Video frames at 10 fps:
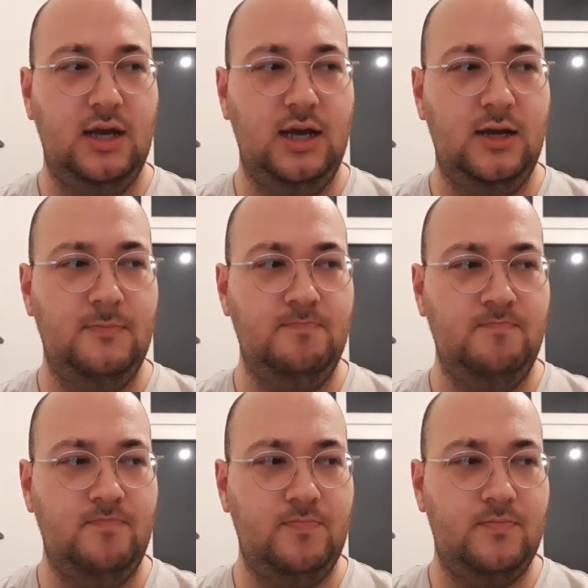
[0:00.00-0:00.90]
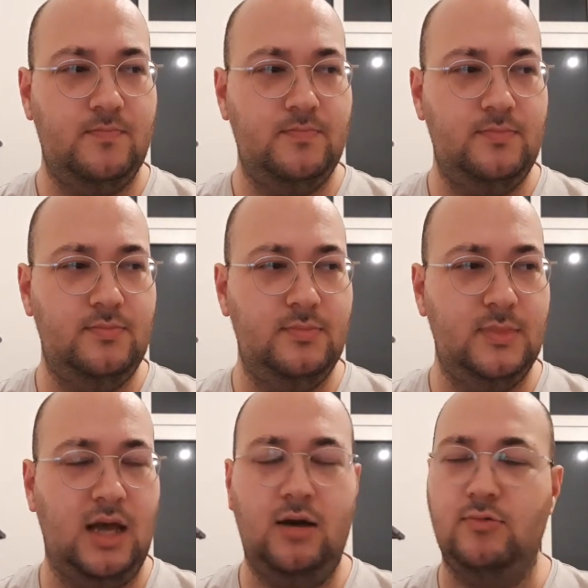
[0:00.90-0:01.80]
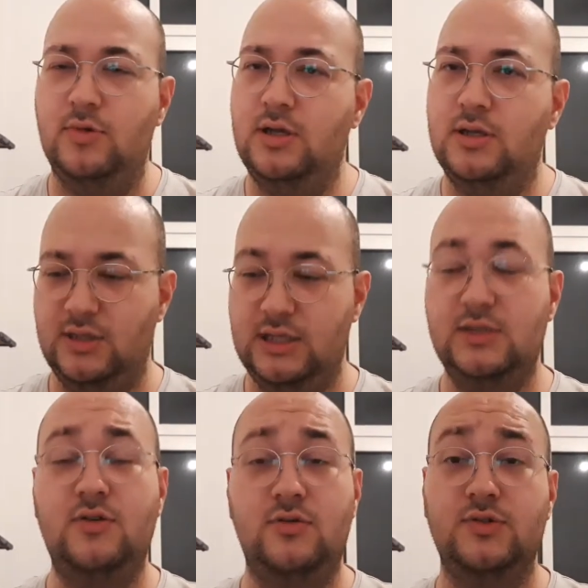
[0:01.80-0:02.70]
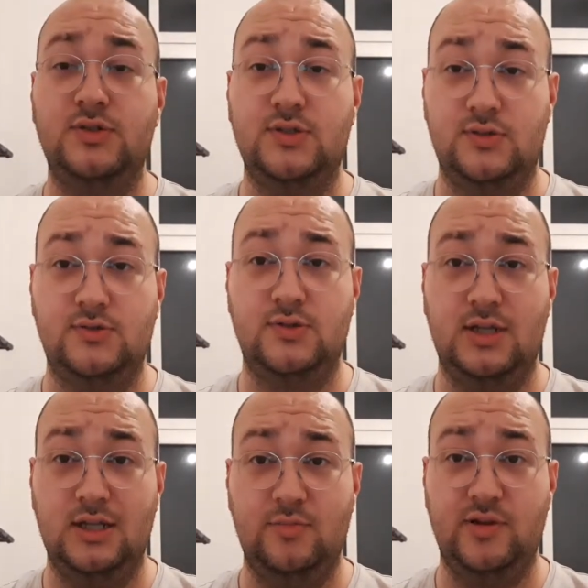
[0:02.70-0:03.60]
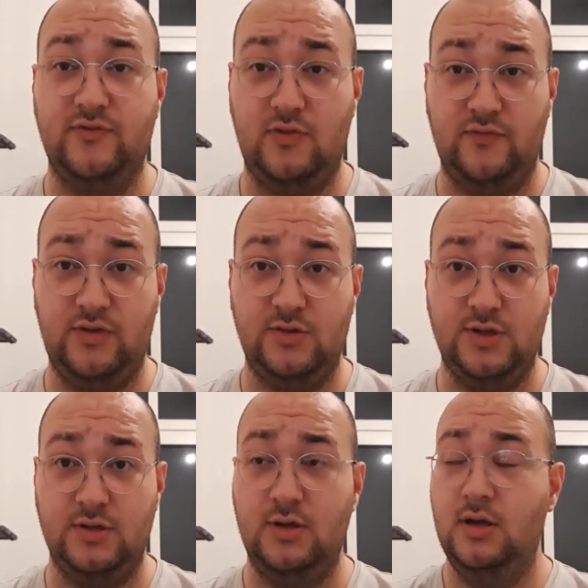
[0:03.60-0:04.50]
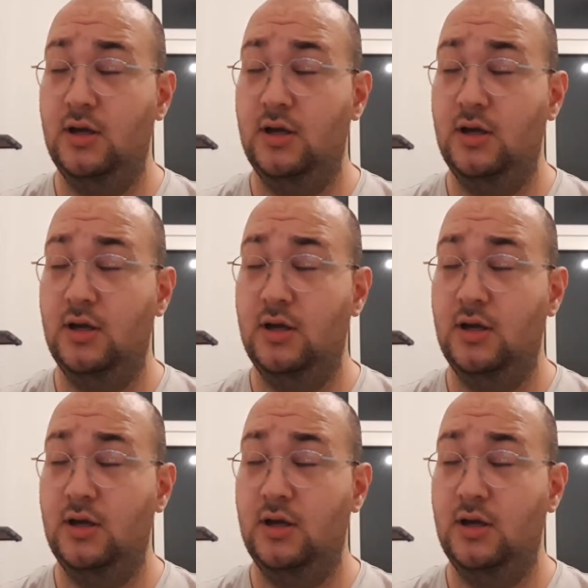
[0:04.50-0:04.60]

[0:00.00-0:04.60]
Um, oh, uh, this caused Saguta a little bit of confusion.